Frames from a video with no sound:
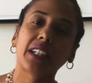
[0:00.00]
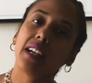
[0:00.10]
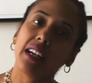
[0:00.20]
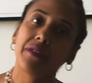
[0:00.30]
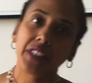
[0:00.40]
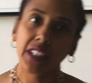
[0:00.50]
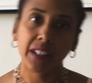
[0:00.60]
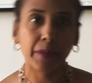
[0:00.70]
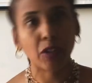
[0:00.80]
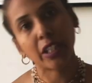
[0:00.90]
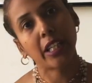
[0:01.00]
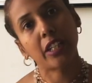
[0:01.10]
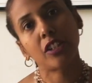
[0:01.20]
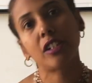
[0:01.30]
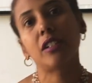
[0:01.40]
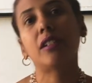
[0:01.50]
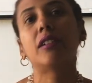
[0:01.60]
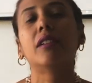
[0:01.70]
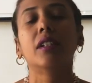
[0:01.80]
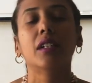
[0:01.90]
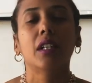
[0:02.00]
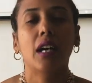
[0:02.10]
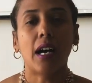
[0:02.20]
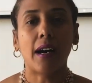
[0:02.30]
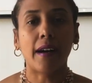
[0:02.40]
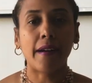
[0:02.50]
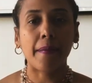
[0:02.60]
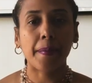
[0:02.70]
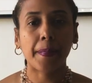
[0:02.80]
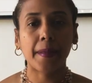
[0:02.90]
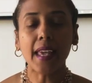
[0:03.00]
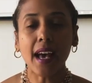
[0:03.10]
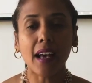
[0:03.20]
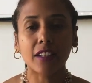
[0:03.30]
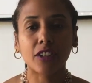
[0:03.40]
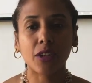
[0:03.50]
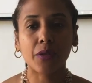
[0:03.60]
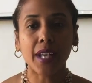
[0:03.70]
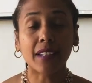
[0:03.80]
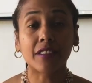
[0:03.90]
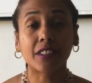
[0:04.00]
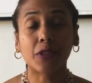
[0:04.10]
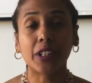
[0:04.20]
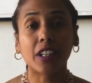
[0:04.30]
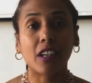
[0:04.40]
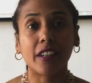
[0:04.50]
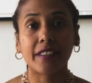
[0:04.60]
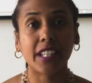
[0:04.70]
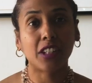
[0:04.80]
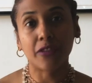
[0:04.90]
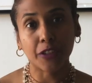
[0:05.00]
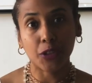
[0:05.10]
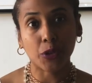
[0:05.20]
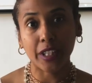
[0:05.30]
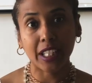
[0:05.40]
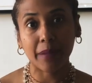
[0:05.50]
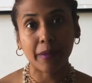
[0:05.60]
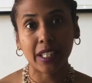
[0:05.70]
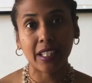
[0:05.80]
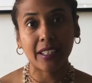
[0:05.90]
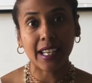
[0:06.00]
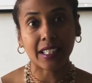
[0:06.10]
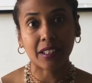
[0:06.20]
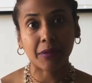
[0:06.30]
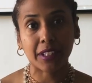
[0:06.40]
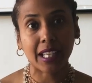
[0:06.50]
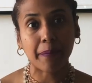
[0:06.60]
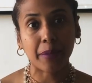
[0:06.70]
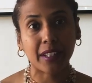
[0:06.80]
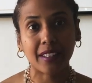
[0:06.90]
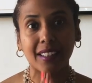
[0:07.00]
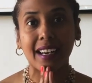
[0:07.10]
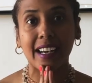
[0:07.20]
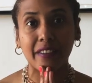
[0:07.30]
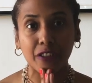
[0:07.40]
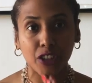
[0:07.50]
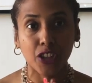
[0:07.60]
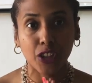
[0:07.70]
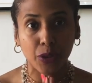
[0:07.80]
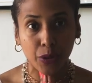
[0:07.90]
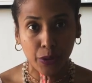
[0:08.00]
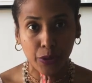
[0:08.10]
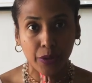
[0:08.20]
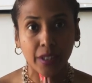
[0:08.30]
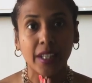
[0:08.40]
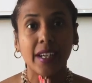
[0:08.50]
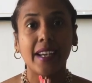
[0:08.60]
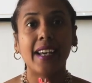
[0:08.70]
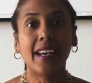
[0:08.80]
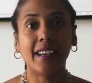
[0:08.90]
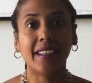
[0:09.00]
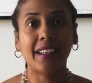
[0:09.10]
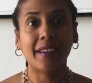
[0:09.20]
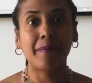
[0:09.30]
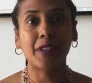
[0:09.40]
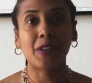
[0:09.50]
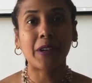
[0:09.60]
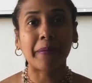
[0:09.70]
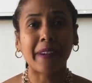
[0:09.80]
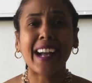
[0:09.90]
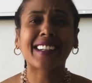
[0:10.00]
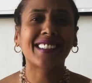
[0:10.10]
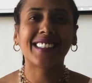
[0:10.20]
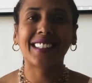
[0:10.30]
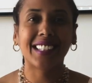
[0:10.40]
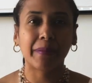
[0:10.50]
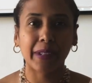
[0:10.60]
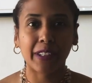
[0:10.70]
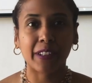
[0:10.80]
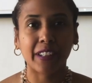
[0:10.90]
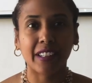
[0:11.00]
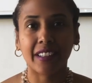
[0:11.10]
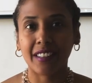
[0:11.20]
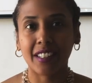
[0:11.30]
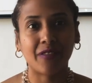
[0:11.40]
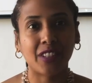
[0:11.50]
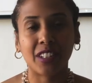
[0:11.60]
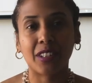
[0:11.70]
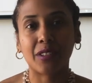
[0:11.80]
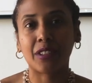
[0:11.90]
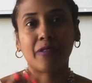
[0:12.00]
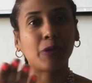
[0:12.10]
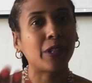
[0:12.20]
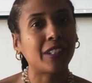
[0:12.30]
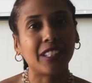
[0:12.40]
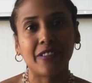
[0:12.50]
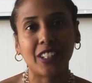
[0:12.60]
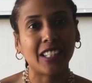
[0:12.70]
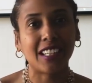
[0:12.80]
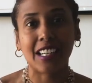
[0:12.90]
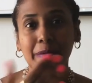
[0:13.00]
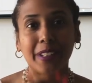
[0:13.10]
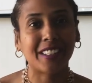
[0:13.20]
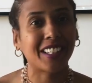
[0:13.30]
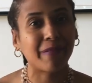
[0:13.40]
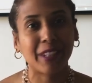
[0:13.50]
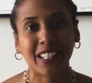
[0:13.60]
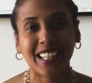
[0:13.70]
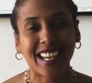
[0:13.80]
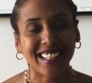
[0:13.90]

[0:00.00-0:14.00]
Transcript: and confident in communication. And um, yeah, so that's what's going on. Thank you for joining me. That's what's up in the sky for June. And, um, you know, I'm practicing getting better at these videos. If you want to leave any comments to give me any